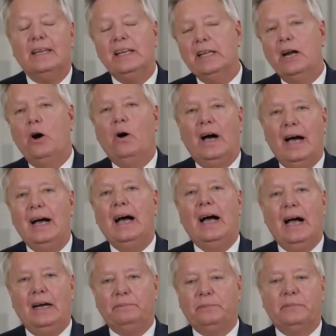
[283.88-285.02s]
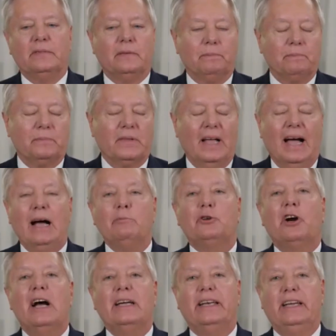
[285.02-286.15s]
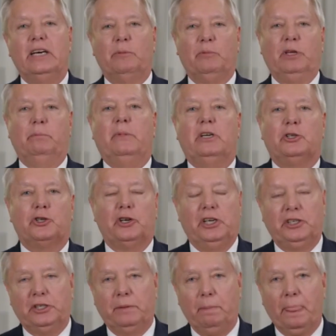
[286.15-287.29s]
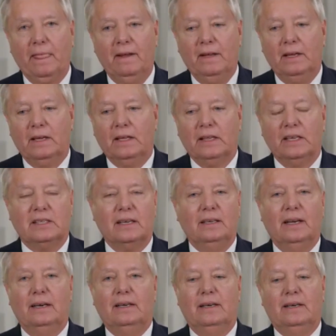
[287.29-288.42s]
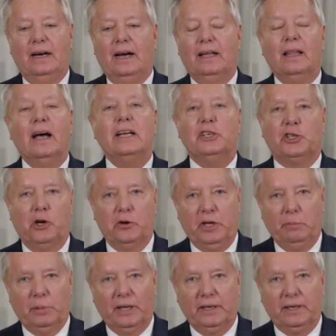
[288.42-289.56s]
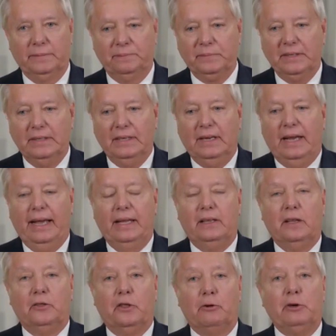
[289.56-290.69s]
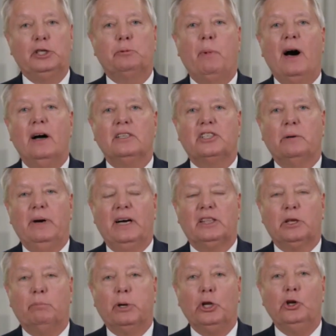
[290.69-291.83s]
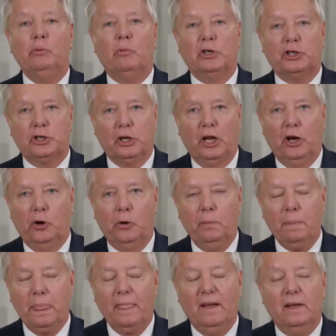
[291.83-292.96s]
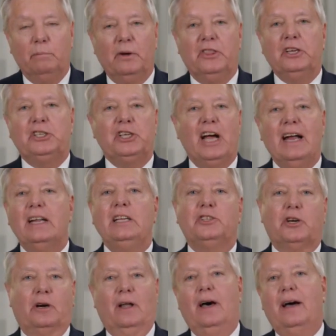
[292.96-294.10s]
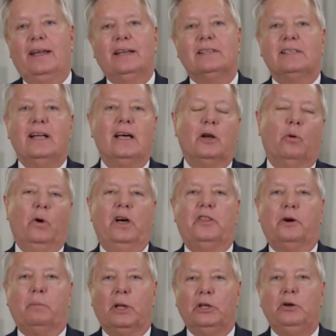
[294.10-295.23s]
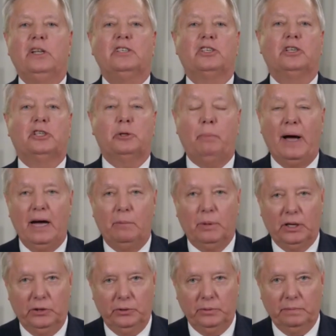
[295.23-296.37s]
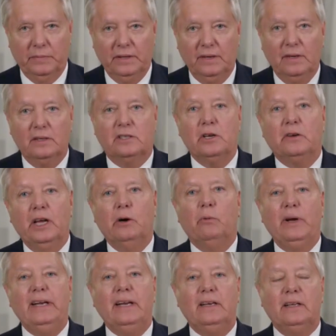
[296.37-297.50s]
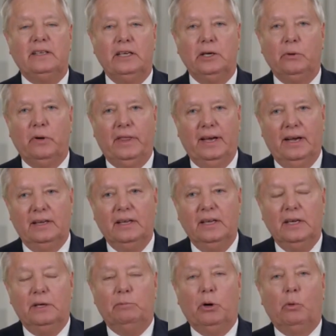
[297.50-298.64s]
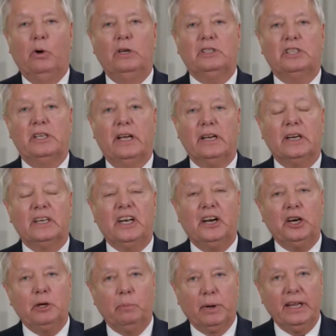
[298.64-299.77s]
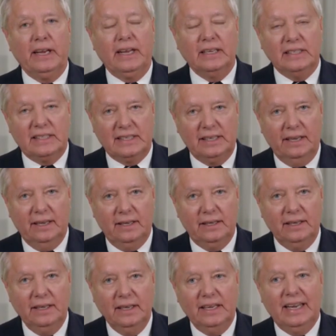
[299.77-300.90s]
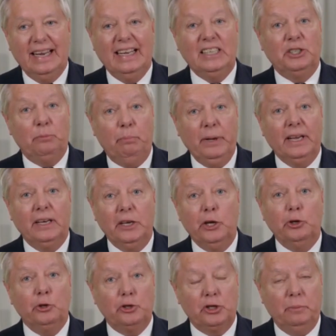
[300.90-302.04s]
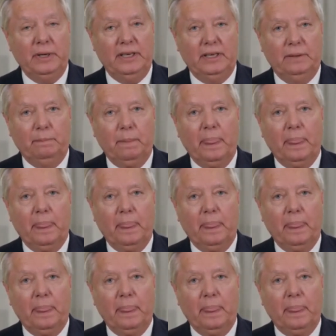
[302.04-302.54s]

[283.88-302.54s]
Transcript: You know, I'm trying to help the administration. Listen, I like Tony Blinken, and the response about the balloon was slow, but the Chinese are lying. It's not a weather balloon, it's a spy balloon. So yeah, we need to deal with that. But what Secretary Blinken said is big news to me.